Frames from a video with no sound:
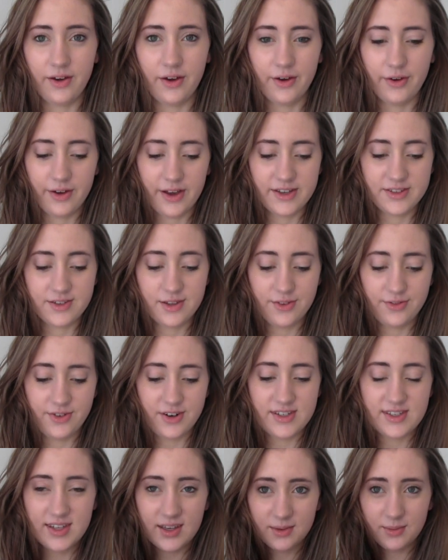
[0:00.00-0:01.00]
Okay, so the
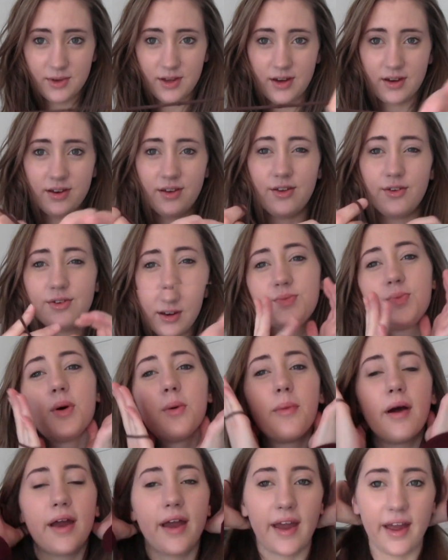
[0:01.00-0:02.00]
first thing I'm going to do is put
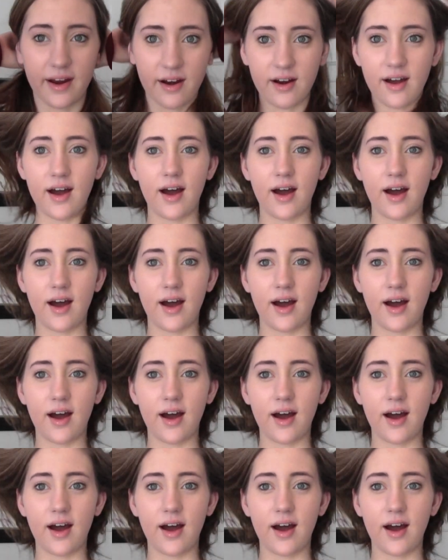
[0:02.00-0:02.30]
my hair